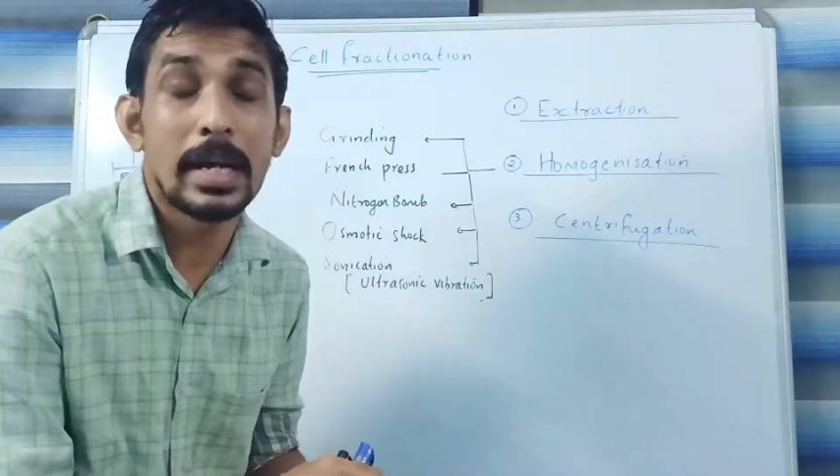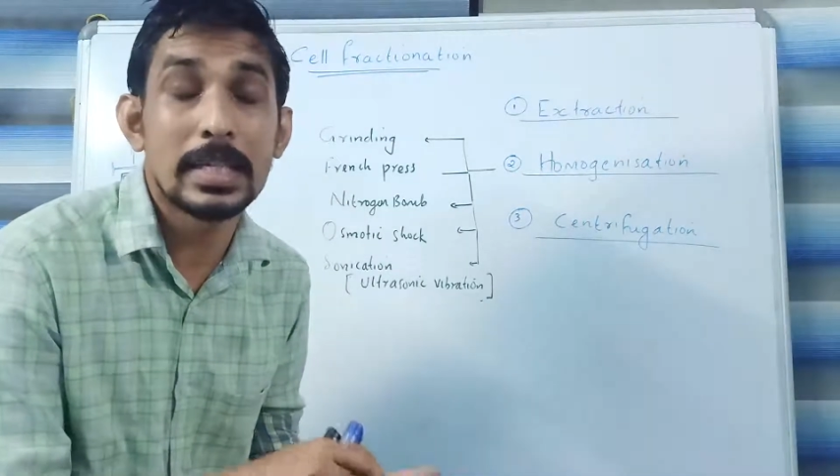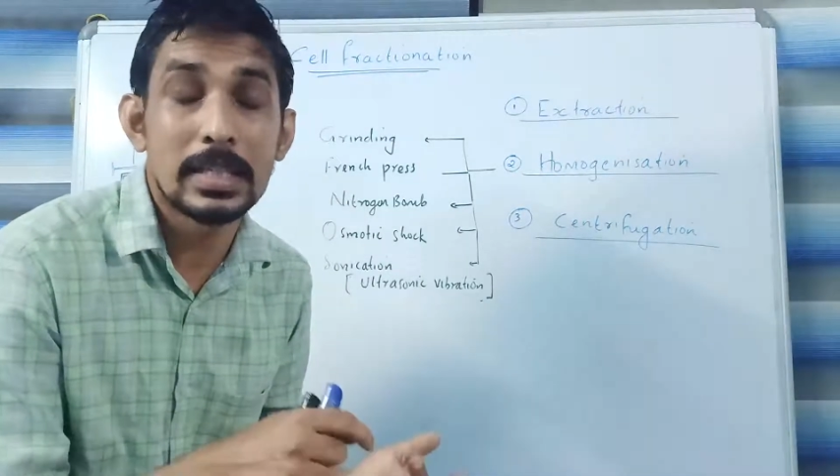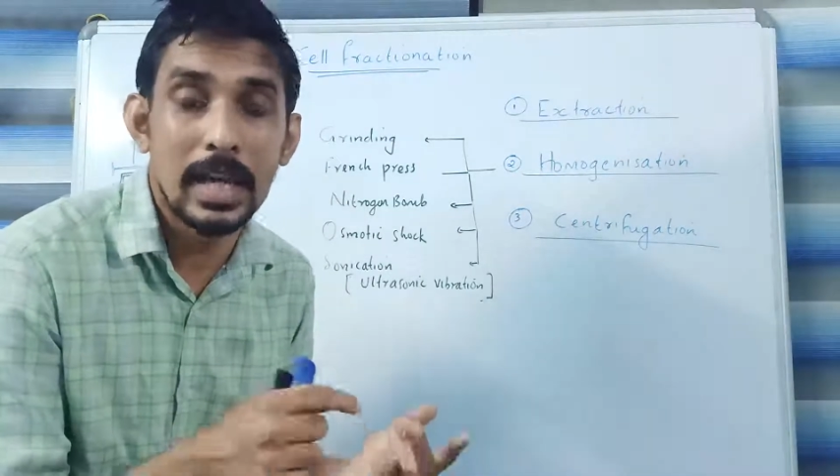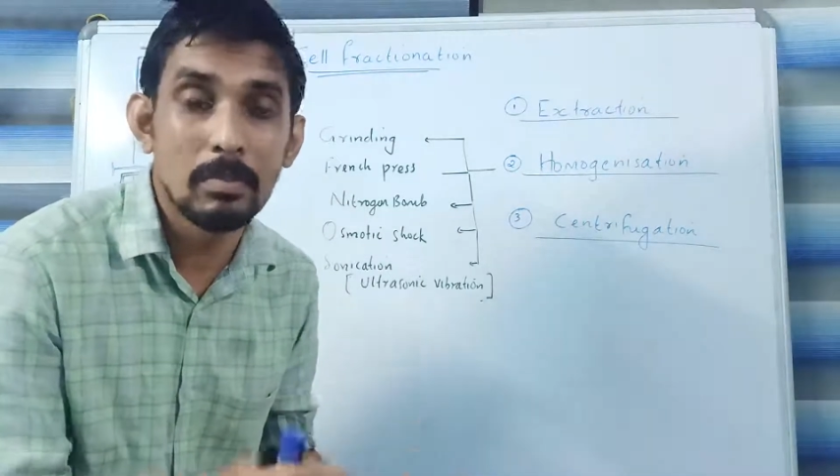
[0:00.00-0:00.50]

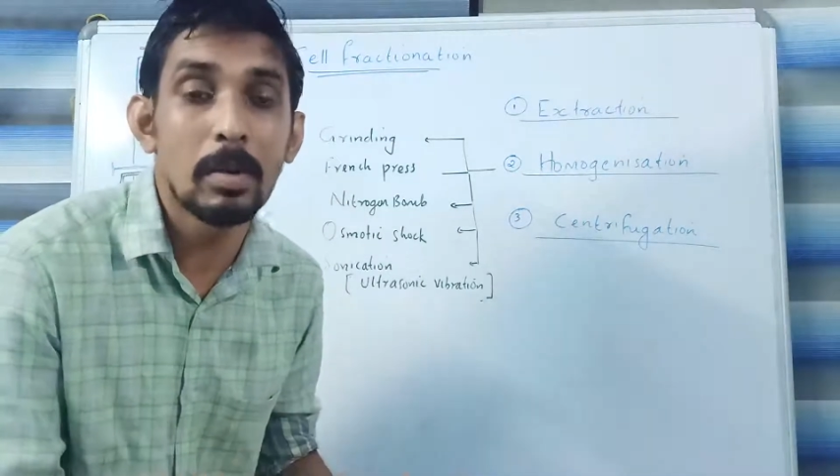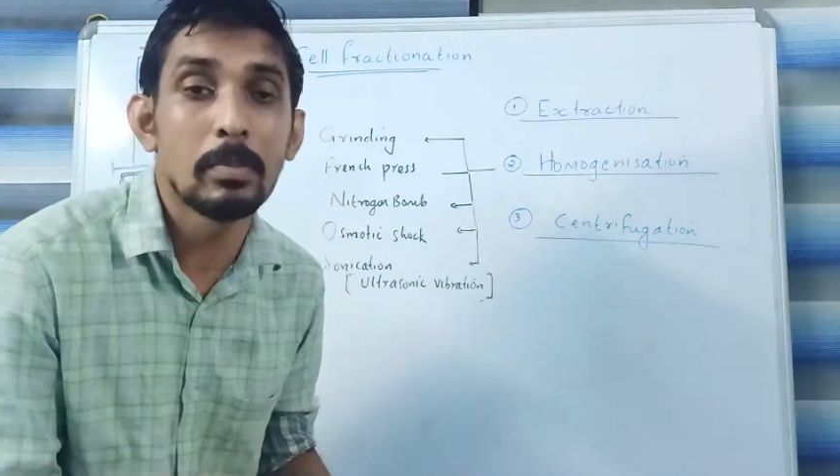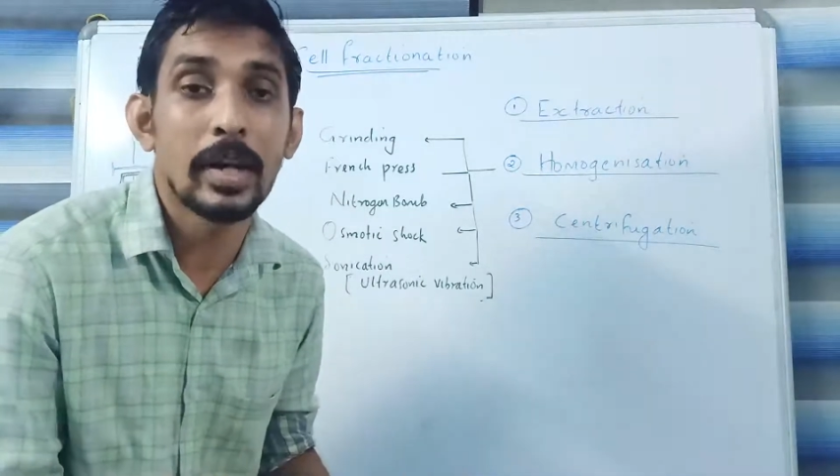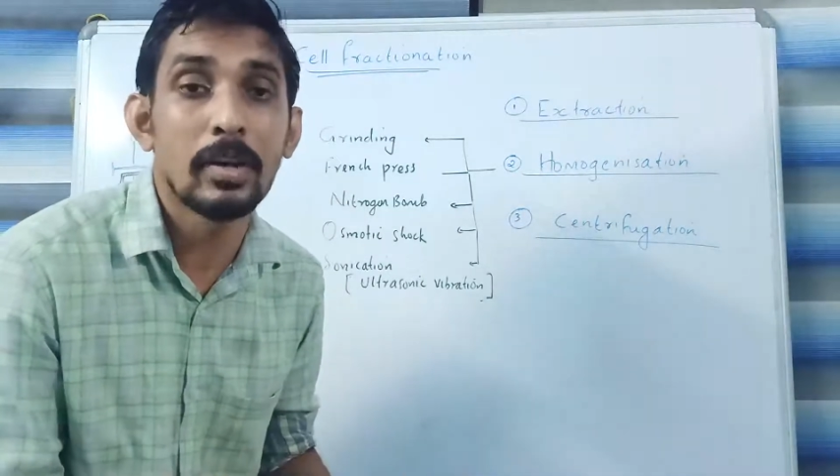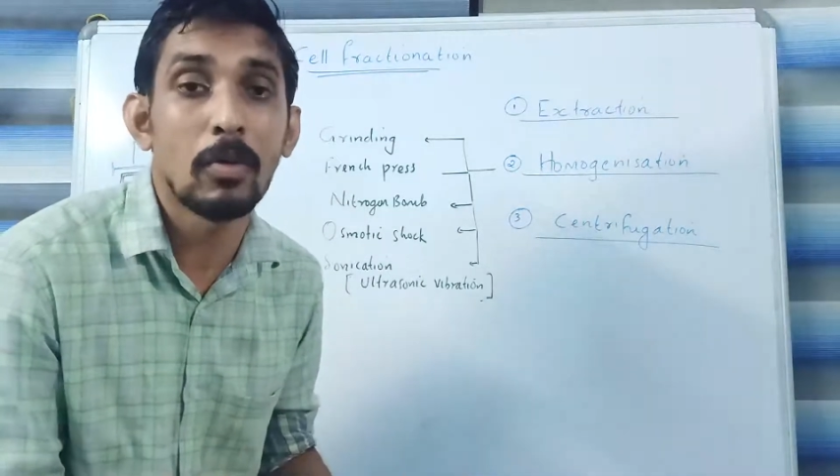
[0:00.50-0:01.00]
cell
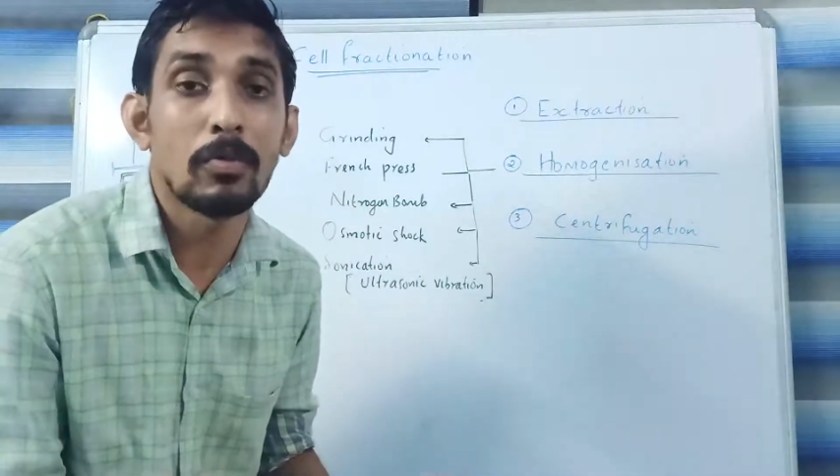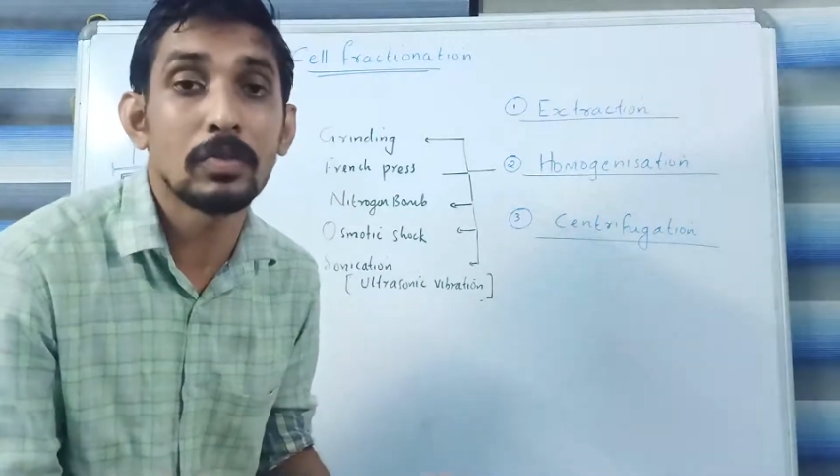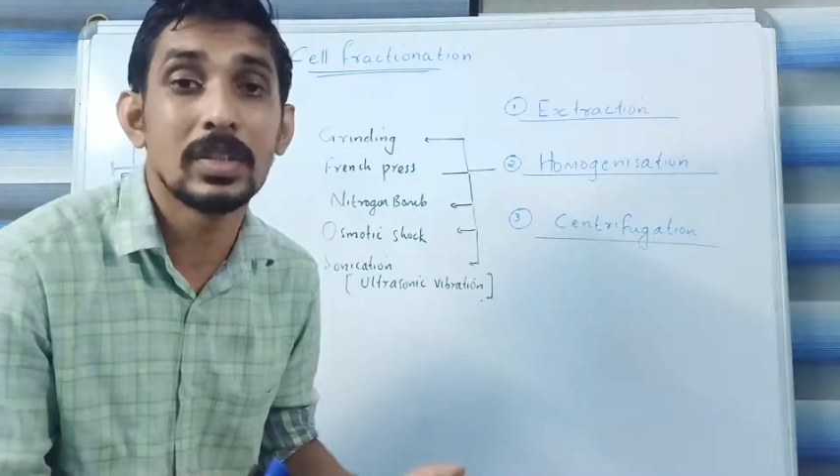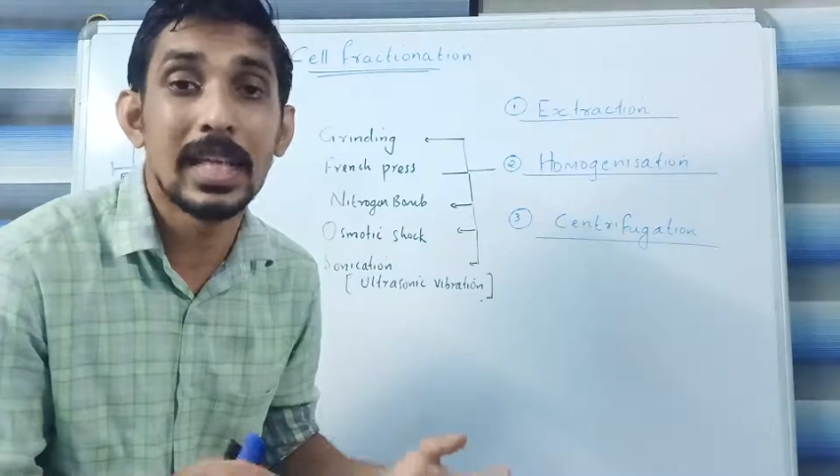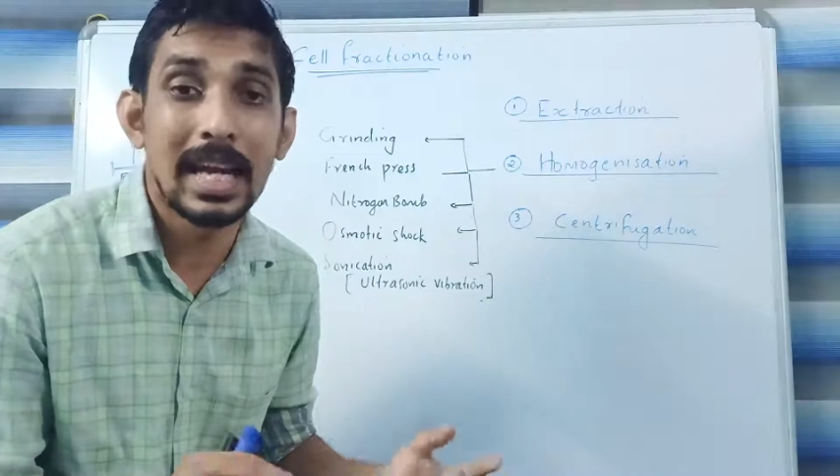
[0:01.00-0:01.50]
membrane
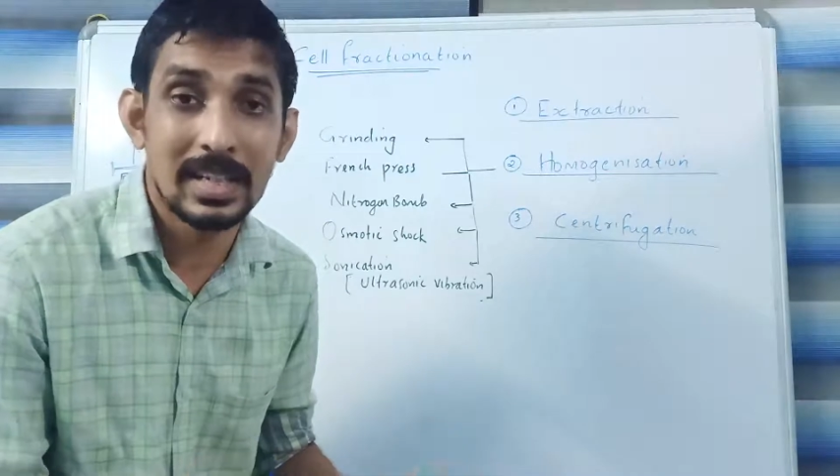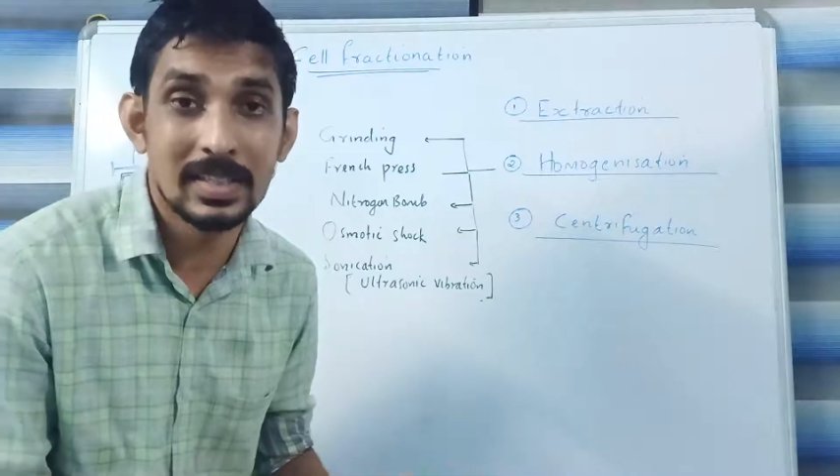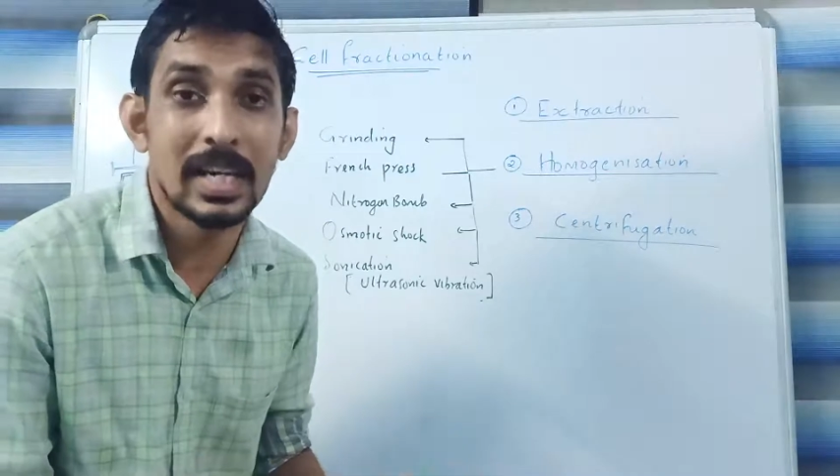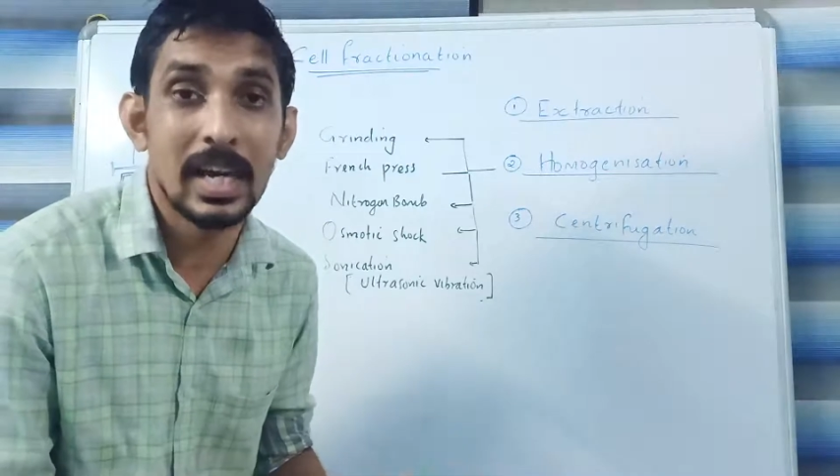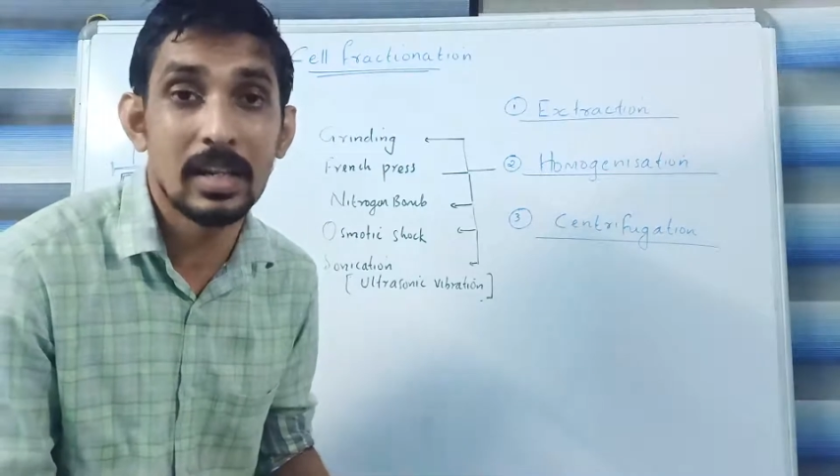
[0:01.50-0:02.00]
of that
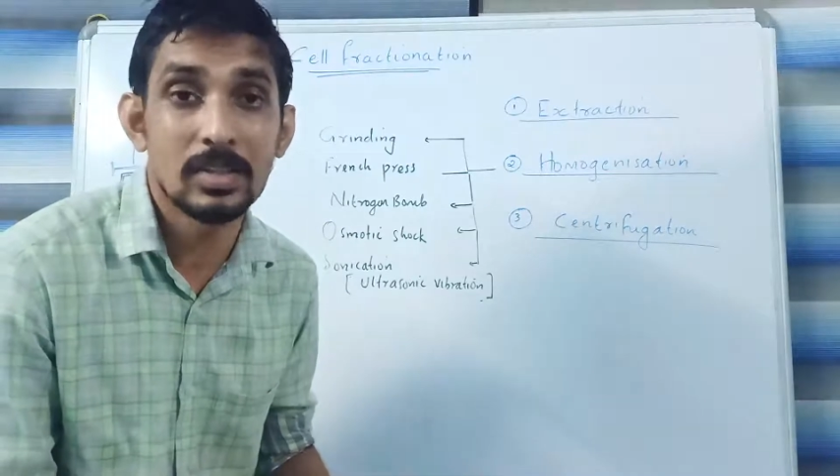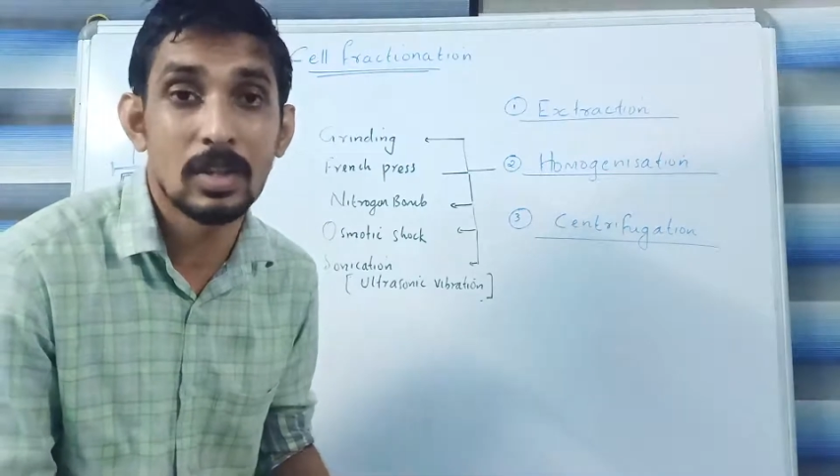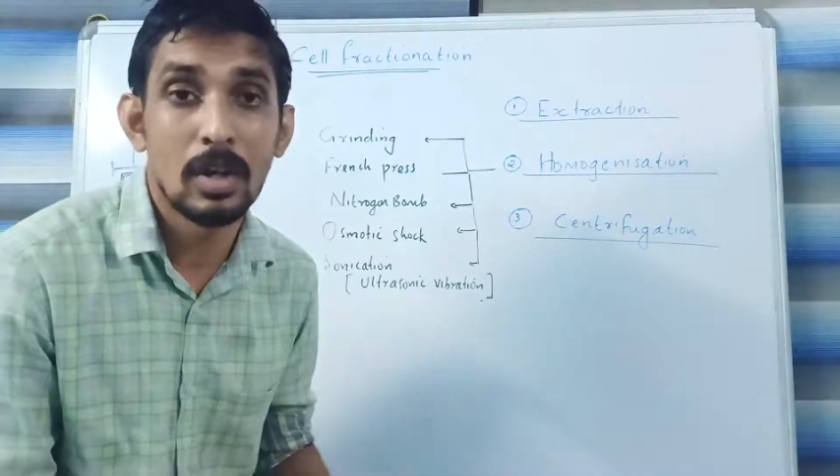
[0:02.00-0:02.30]
cells